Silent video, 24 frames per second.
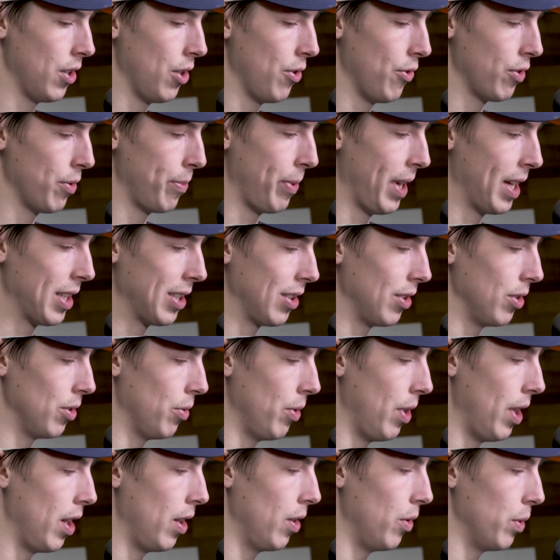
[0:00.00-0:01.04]
over the past little
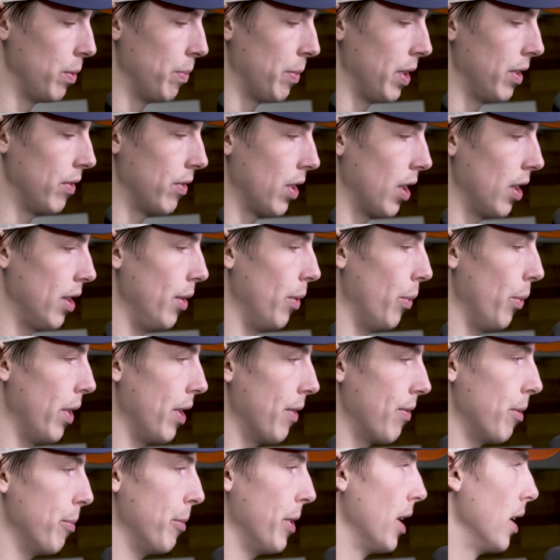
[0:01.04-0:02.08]
while, we might have gotten
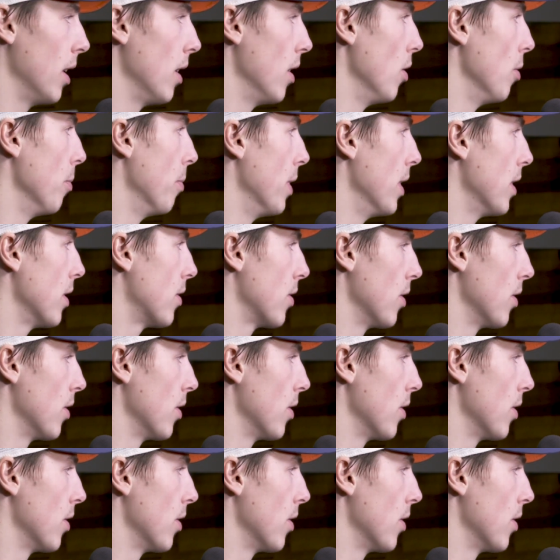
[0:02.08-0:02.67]
away from that a little bit.